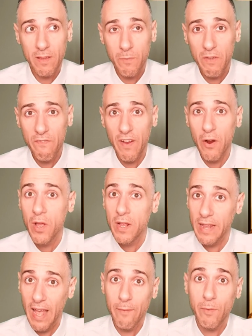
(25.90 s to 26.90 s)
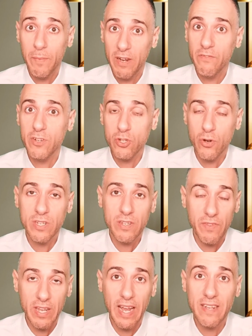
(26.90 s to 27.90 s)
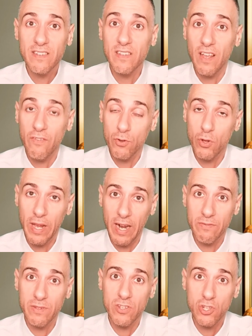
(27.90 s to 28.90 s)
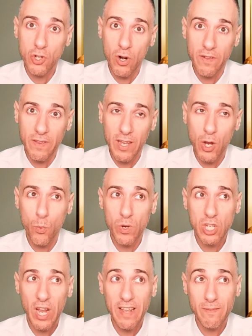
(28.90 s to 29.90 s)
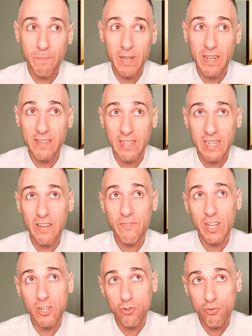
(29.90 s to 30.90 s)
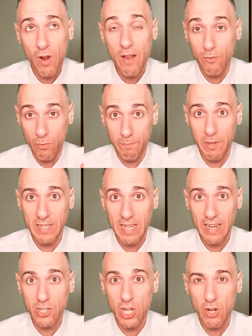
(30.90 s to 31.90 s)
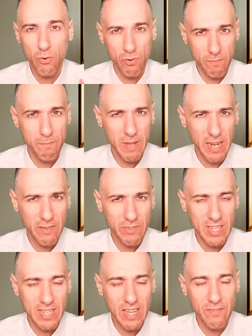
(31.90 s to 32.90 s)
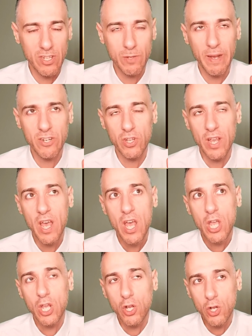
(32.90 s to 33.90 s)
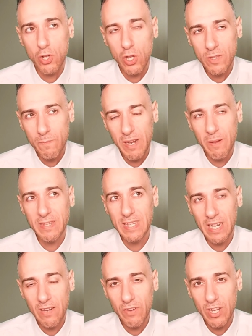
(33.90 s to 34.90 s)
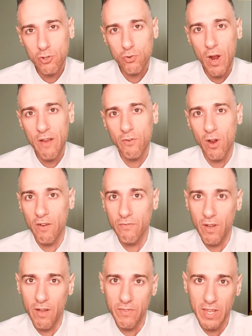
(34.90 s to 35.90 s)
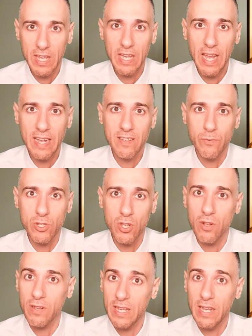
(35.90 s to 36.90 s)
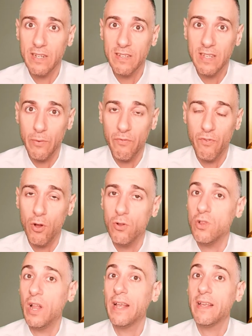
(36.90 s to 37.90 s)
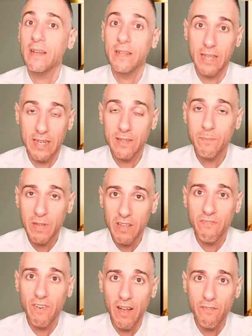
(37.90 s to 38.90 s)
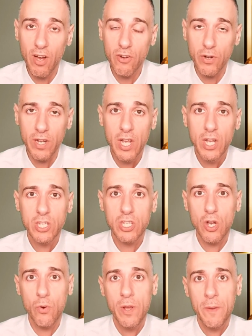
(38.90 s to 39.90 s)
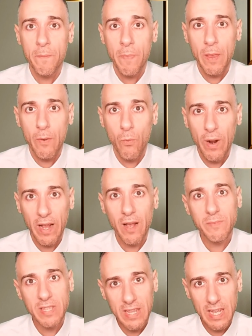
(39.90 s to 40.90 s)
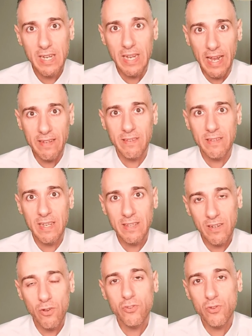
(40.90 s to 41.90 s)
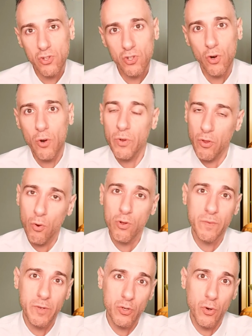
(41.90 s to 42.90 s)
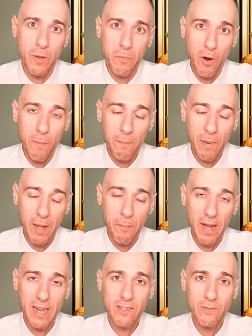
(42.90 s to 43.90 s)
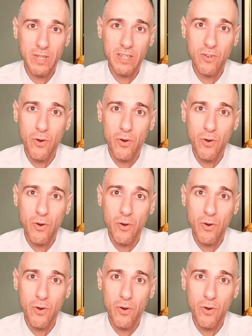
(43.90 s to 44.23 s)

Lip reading: to be fair, they have been beneficiaries of the gains if you're looking at it from the start of the year, which has been a significant driver, big tech in general, Magnificent Seven especially. You know, it's been a significant driver of the key gains that we saw in key indices that we followed, like the S&P 500. So when it comes to the index, is it also a story where they're holding majority buy-buys? Well, let's